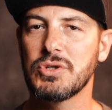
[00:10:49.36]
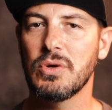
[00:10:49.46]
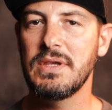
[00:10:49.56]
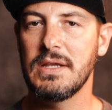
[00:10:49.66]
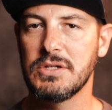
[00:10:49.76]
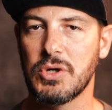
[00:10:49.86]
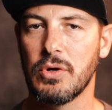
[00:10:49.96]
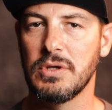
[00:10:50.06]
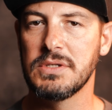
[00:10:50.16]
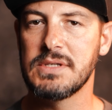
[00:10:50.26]
sure the
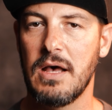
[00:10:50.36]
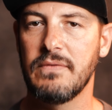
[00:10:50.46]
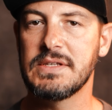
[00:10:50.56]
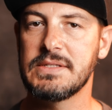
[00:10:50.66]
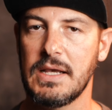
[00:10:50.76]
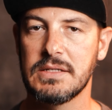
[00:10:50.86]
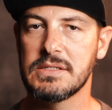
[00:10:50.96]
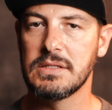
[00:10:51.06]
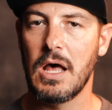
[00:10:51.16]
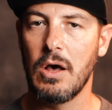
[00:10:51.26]
internals of the second
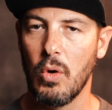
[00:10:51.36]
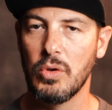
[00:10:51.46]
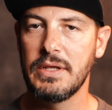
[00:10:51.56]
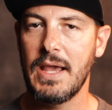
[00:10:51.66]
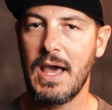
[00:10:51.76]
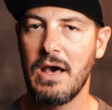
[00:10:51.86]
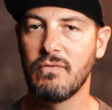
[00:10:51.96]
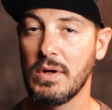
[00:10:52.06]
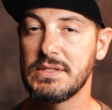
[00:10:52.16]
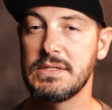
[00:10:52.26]
slot only
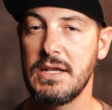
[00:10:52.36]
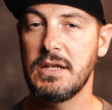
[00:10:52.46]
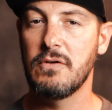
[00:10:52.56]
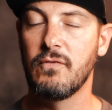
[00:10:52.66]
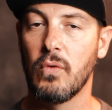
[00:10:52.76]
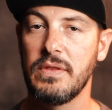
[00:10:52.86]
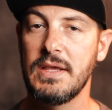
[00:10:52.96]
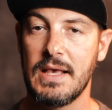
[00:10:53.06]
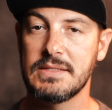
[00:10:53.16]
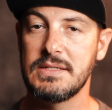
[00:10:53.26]
have what's needed for
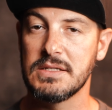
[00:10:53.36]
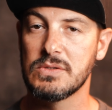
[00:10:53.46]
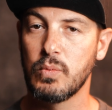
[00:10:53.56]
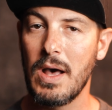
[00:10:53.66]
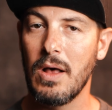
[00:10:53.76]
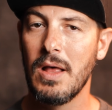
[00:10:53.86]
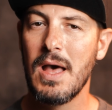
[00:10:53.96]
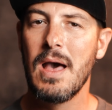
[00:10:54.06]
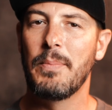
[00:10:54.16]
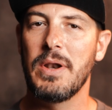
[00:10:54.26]
the SD as well,
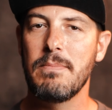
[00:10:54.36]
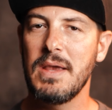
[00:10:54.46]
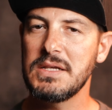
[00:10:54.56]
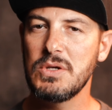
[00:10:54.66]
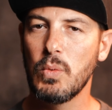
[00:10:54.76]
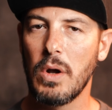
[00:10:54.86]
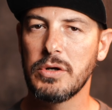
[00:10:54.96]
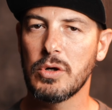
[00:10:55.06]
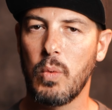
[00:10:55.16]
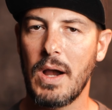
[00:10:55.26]
but it makes you
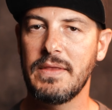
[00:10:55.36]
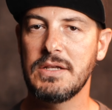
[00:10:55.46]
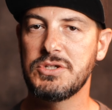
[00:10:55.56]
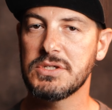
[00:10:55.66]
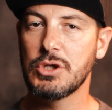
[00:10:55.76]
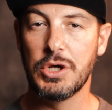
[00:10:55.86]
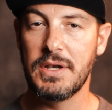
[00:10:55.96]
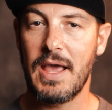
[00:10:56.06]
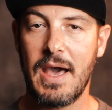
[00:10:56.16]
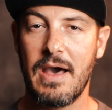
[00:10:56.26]
wonder why they just
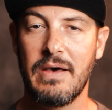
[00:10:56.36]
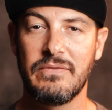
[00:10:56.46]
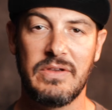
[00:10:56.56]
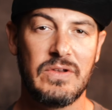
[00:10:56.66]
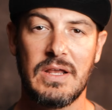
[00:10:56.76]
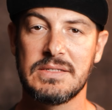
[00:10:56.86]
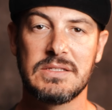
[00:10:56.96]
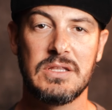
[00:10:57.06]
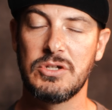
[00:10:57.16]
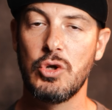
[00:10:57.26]
couldn't have given
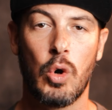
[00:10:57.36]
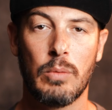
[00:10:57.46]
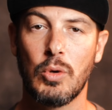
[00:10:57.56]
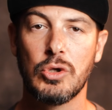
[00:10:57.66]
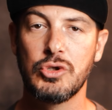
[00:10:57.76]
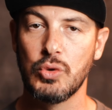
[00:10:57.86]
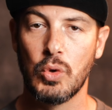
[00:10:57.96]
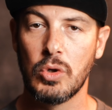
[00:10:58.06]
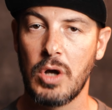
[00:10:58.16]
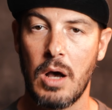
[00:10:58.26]
us the normal
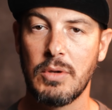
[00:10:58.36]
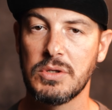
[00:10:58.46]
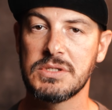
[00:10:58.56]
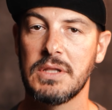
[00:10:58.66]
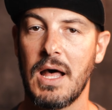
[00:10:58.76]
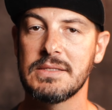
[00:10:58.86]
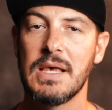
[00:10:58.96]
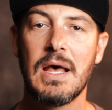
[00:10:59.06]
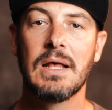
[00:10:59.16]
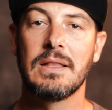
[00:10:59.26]
dual combo
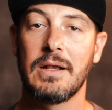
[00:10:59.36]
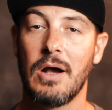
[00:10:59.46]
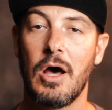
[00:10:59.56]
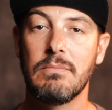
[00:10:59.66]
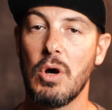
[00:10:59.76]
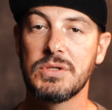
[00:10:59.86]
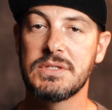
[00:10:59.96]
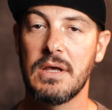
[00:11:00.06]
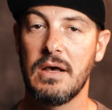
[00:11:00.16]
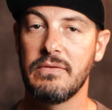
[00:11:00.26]
slots like on
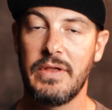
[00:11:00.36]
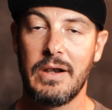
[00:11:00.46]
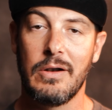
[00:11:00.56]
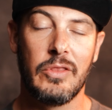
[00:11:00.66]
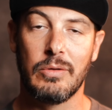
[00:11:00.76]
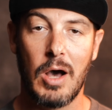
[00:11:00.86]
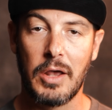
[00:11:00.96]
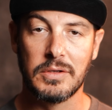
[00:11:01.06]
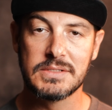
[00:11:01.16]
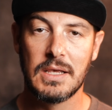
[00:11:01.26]
most of their other
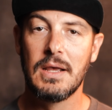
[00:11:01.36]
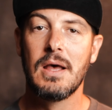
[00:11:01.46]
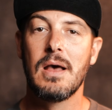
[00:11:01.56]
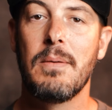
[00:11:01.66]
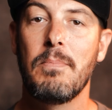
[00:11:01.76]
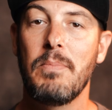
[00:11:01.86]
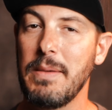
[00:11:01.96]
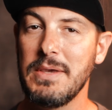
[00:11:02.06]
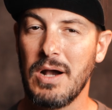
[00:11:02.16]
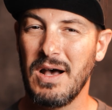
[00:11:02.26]
models.
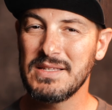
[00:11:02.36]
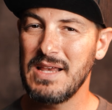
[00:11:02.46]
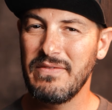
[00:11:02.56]
Maybe cost